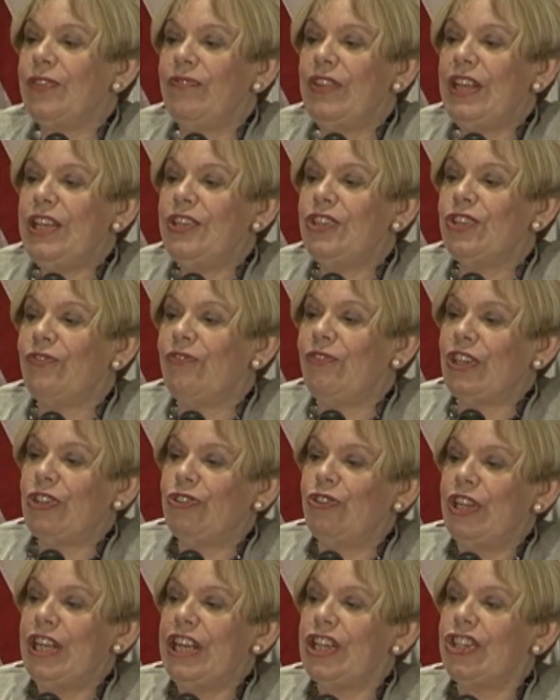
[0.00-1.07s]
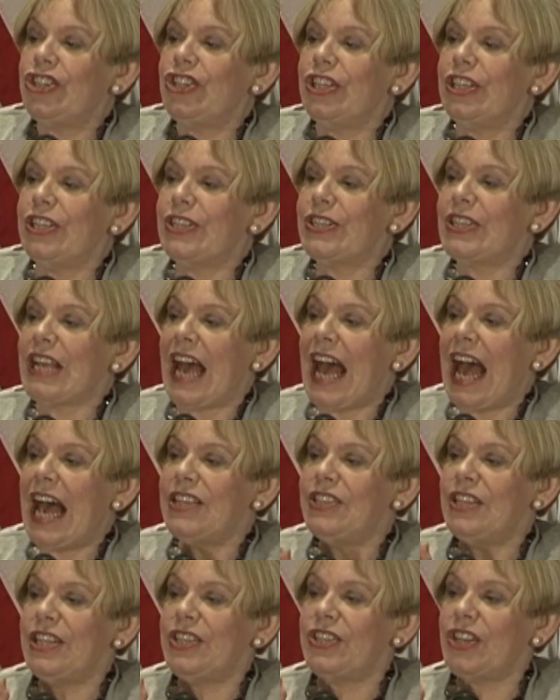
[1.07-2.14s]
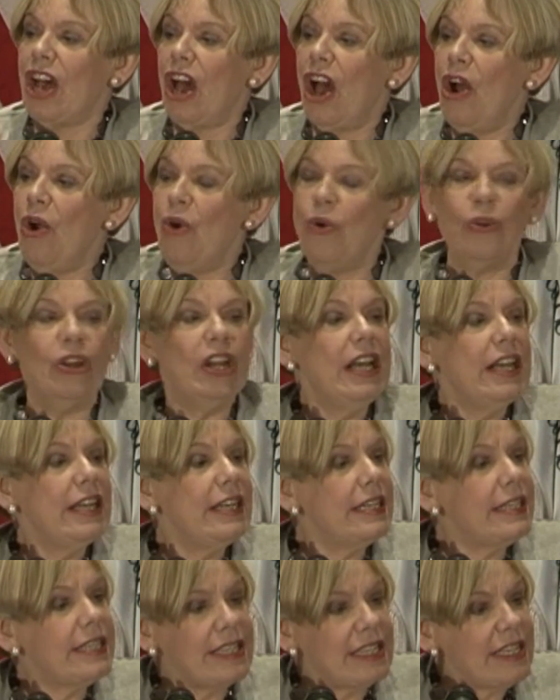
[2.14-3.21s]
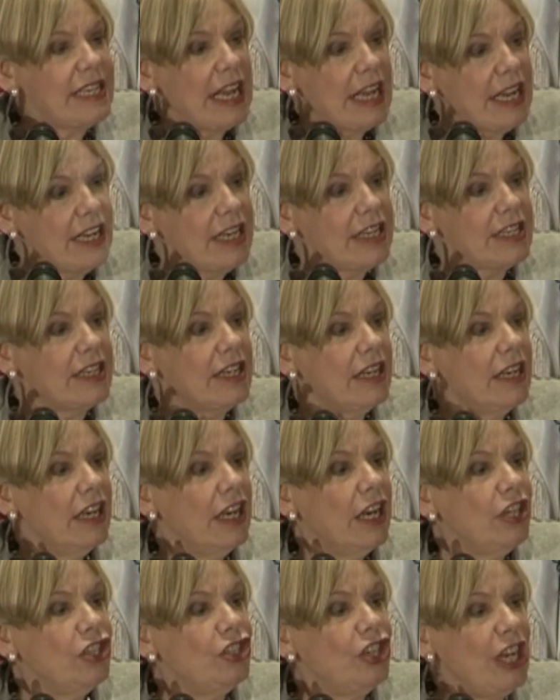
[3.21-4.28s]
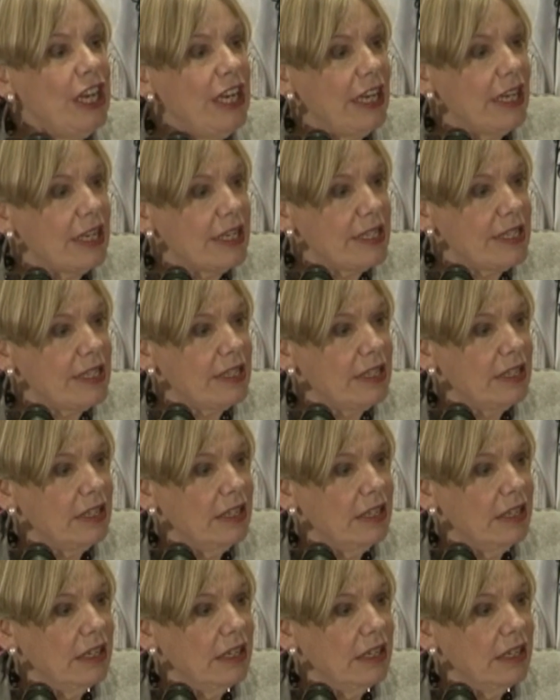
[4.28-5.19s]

of these traditions has its own distinct genius,